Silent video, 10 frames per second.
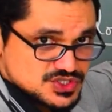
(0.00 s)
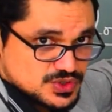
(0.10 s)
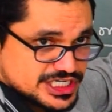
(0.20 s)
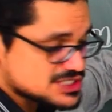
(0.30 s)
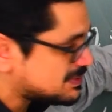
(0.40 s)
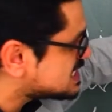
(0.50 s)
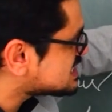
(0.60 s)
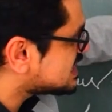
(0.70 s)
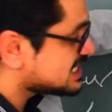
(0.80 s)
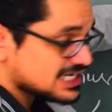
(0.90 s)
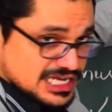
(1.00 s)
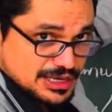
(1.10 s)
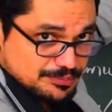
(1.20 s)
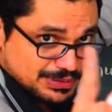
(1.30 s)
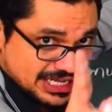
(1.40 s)
students, please see here.
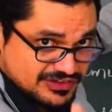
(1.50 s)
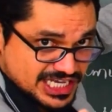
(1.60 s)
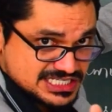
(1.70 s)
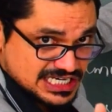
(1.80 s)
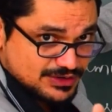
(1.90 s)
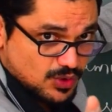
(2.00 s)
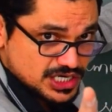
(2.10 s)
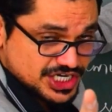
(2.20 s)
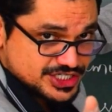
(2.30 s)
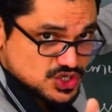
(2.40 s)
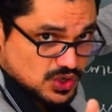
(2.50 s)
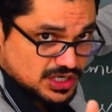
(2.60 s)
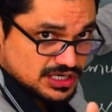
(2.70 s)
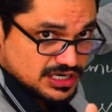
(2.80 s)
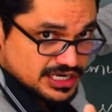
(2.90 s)
Previously what I
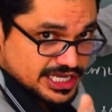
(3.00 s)
told?